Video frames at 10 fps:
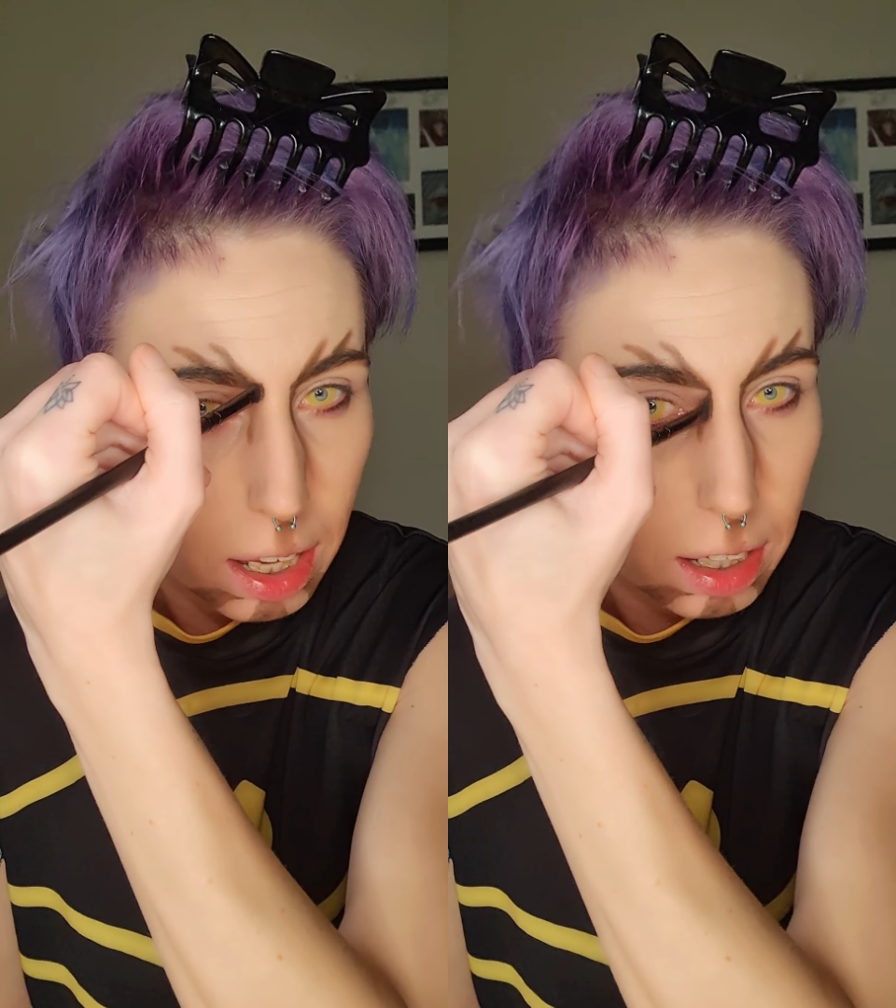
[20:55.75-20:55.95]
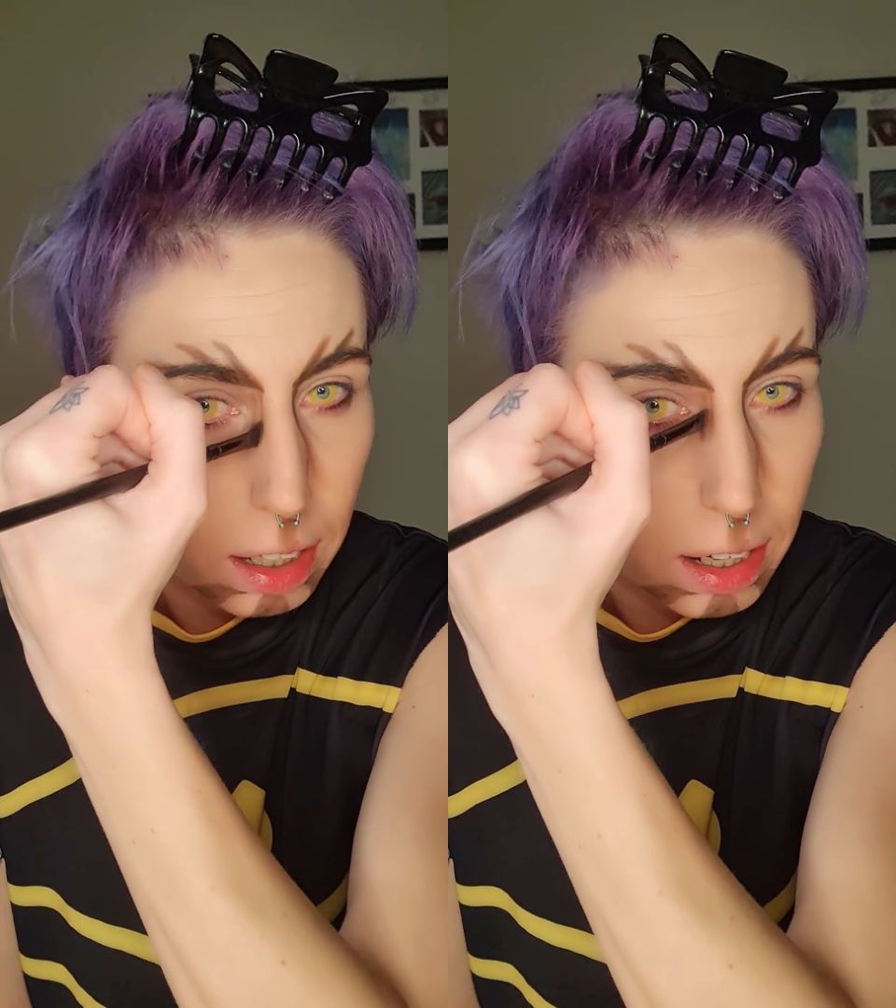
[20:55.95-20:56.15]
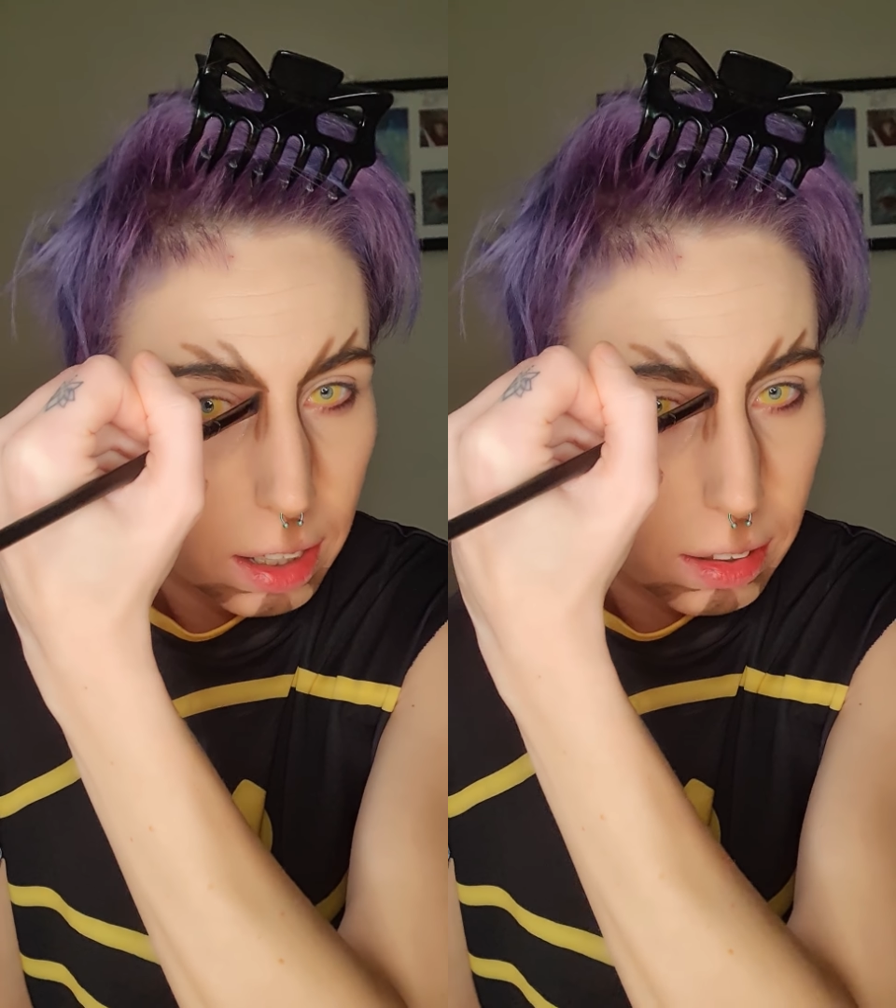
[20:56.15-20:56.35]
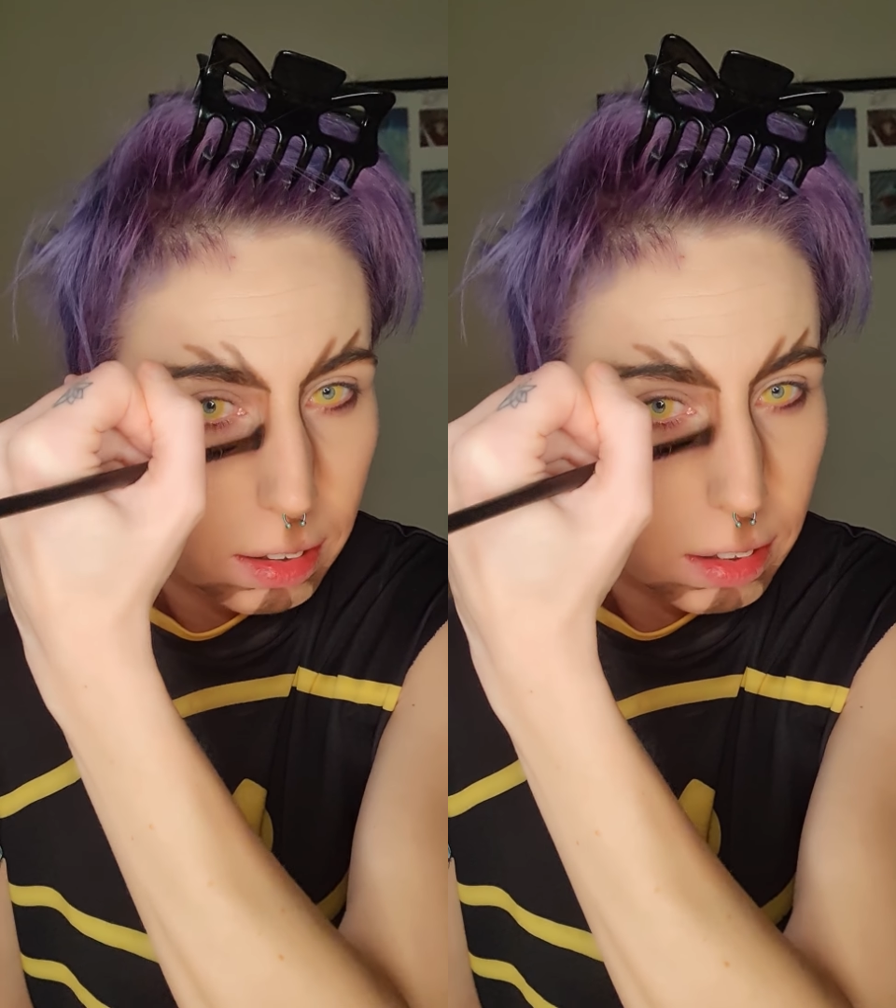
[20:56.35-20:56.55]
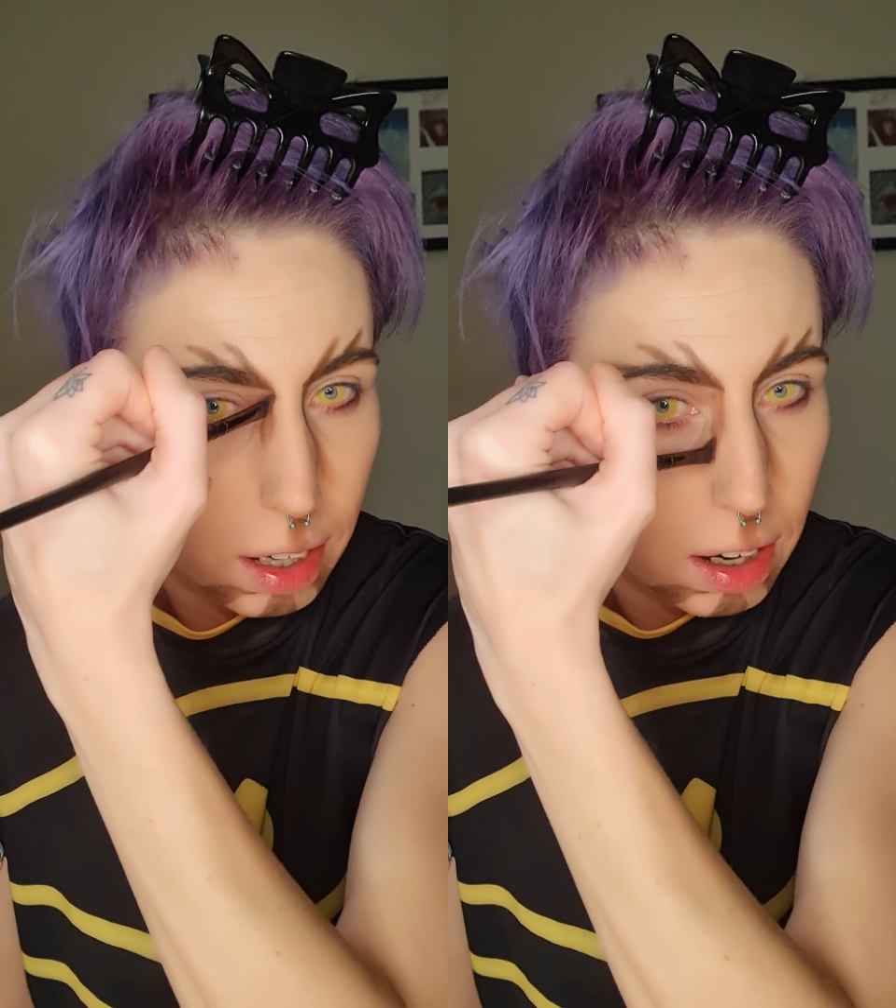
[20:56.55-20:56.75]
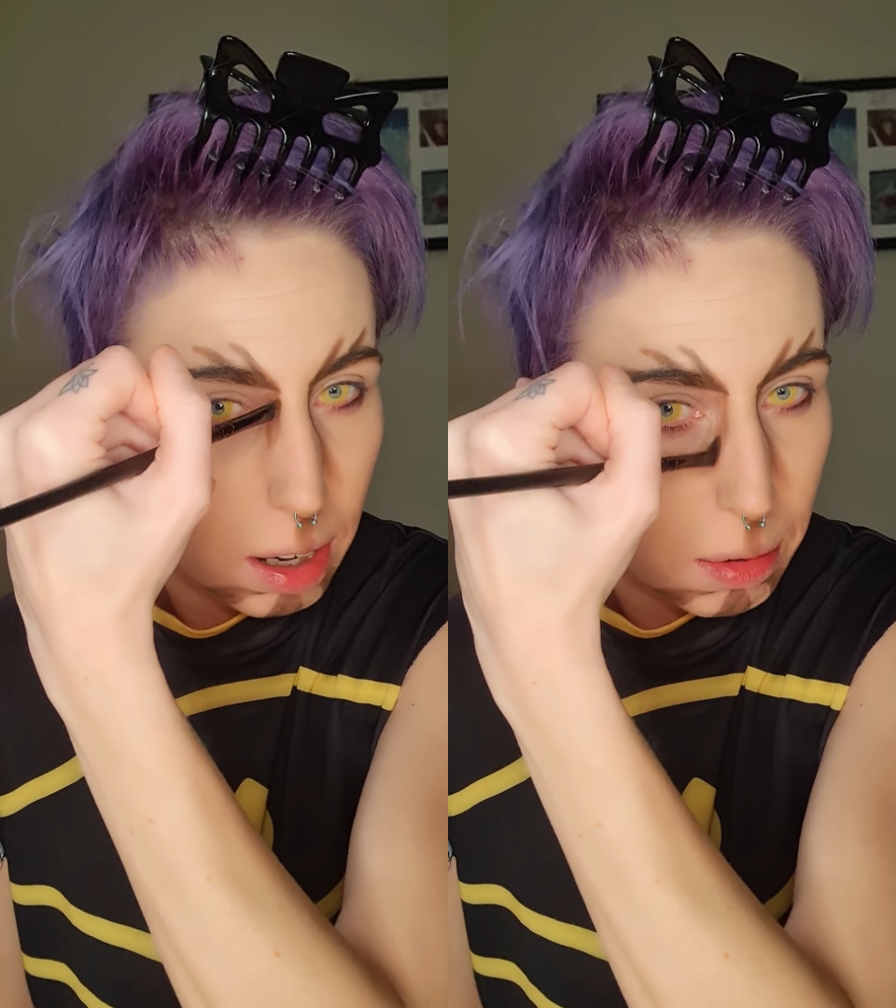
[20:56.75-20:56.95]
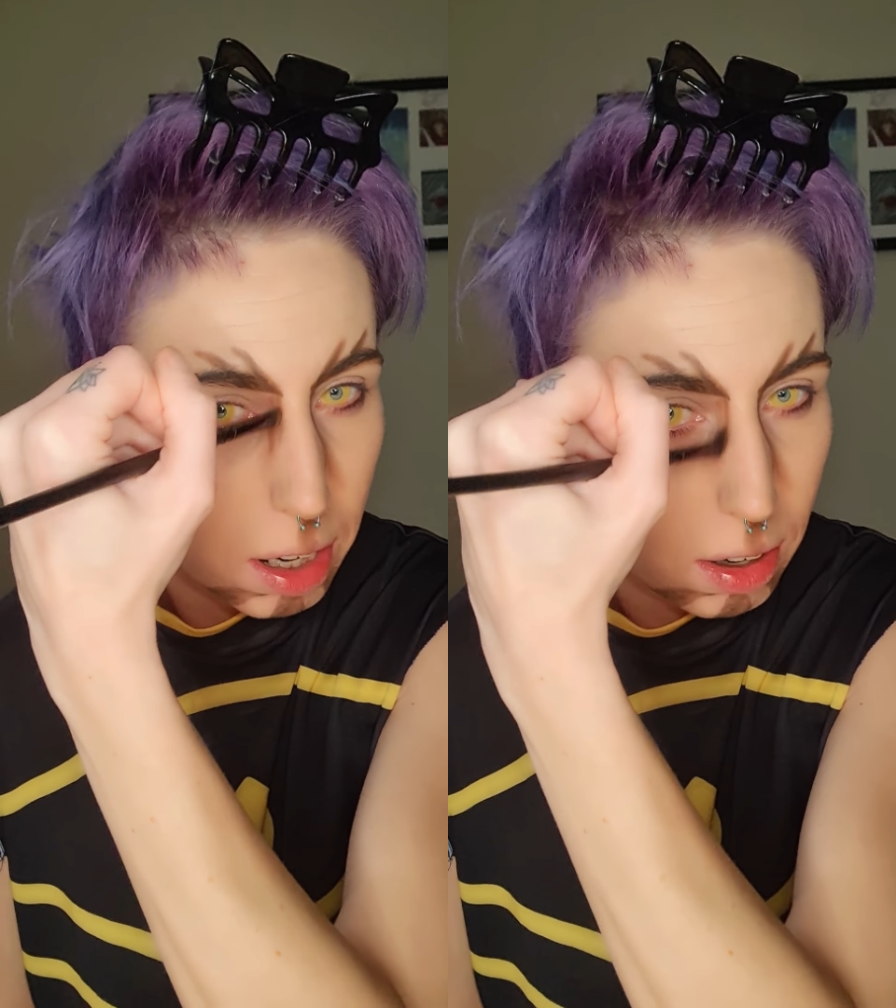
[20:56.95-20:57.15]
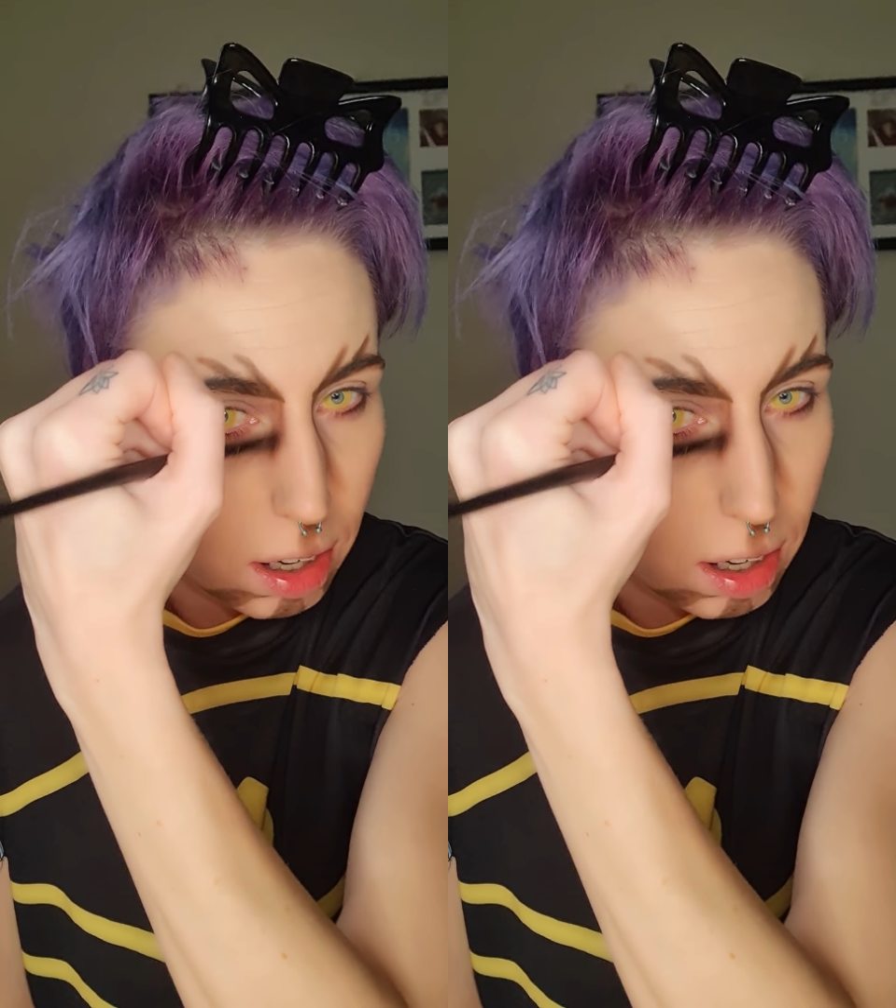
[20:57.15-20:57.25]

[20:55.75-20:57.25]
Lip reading: connect it onto that eyebrow.